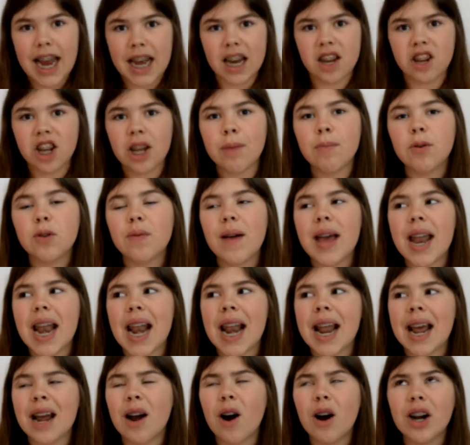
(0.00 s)
any shape to it,
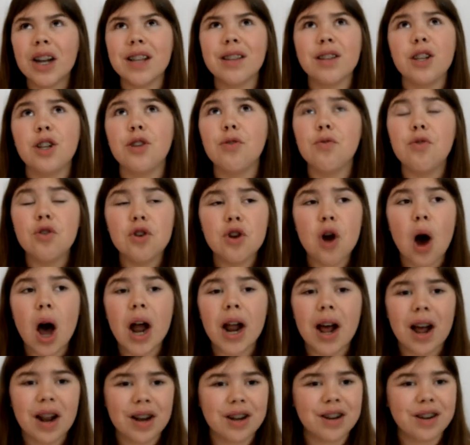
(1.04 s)
and I honestly do
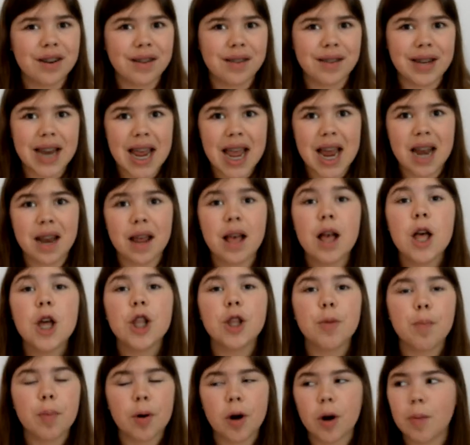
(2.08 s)
not understand
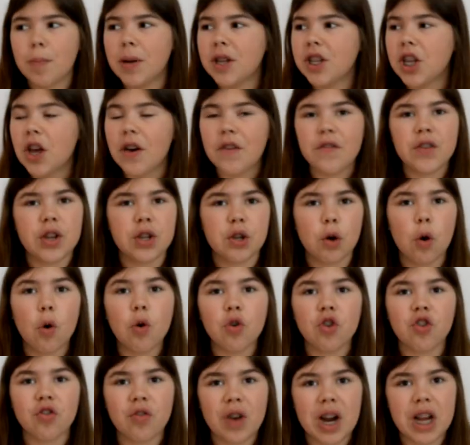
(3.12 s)
the purpose of this
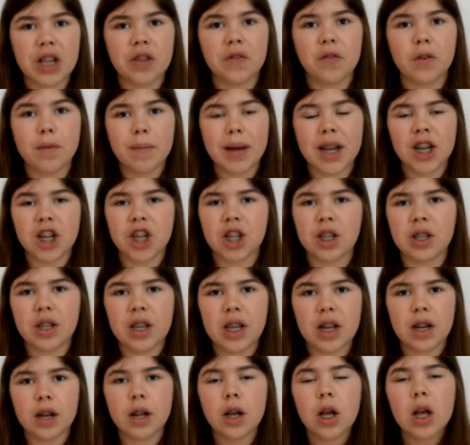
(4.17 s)
whole transformation
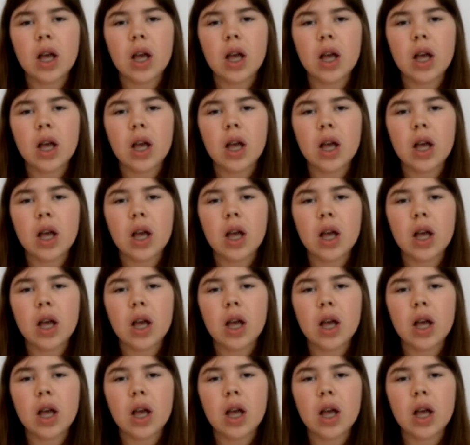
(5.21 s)
scene.